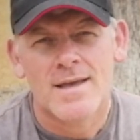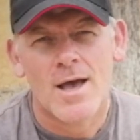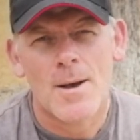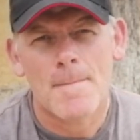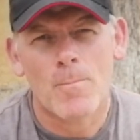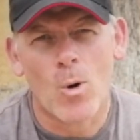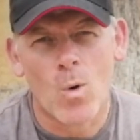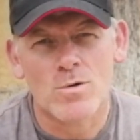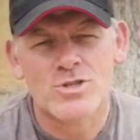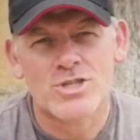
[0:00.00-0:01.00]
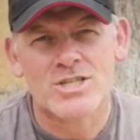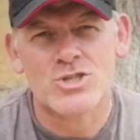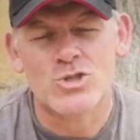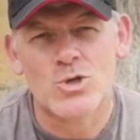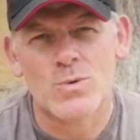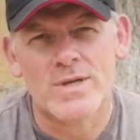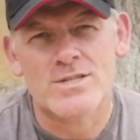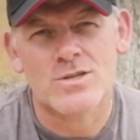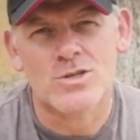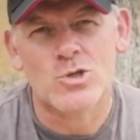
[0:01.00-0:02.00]
But what I'd suggest you do is
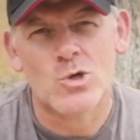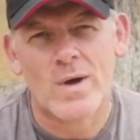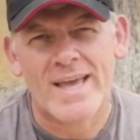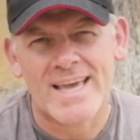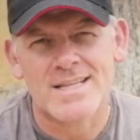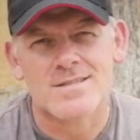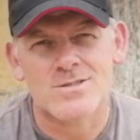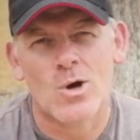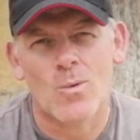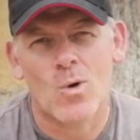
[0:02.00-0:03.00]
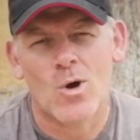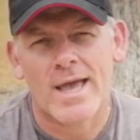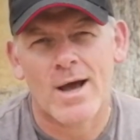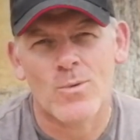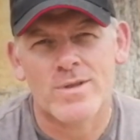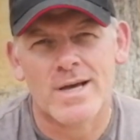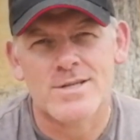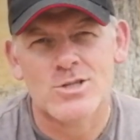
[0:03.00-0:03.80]
that you do a HIIT type workout with that.